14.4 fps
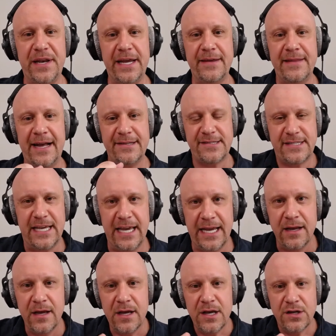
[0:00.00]
in that
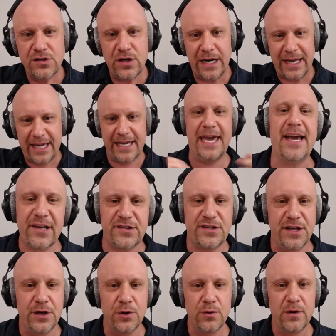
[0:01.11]
scene sort of kicks
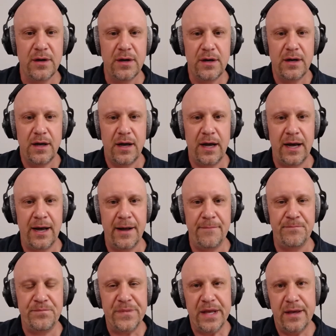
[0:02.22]
you
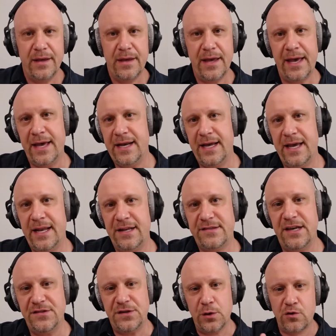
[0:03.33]
and it
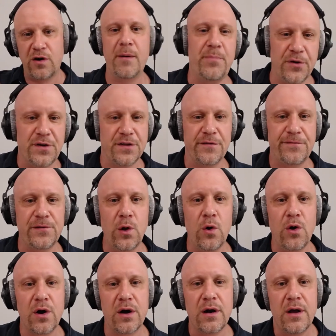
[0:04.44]
says you crumple to the
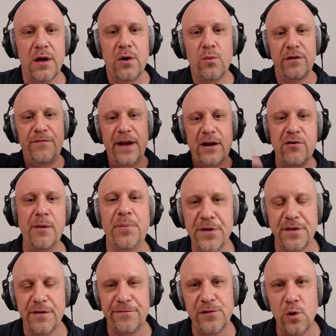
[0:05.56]
floor, well, if I crumple to the
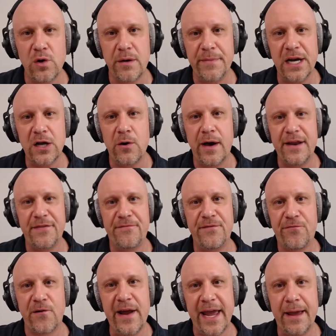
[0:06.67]
floor, I'm going to go out of
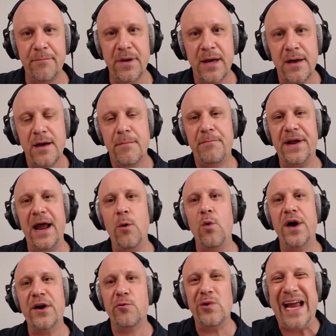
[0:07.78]
frame, but I want to
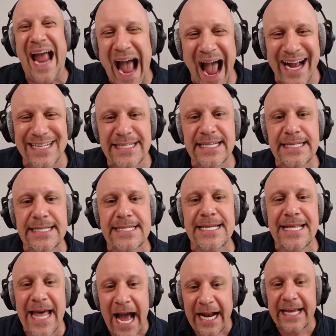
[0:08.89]
react to
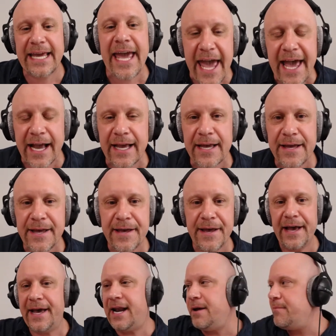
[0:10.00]
that kick.
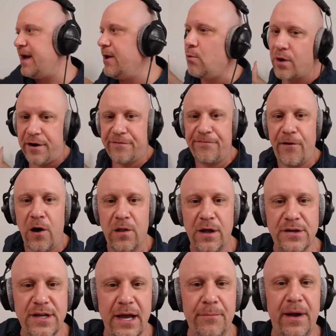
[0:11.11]
And I might want to fall on,
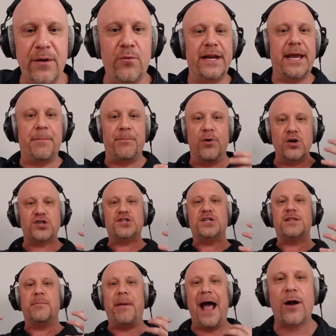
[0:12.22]
I might want to get pushed to the
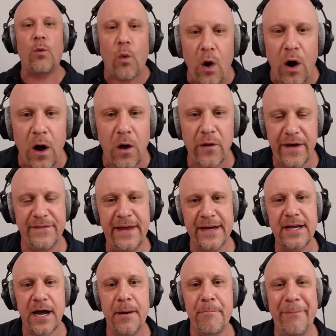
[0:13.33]
back wall and then
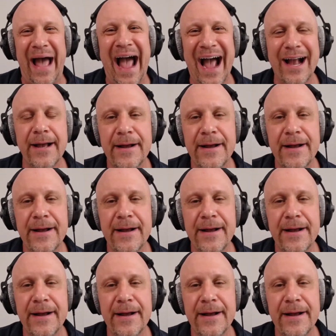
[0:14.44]
come back.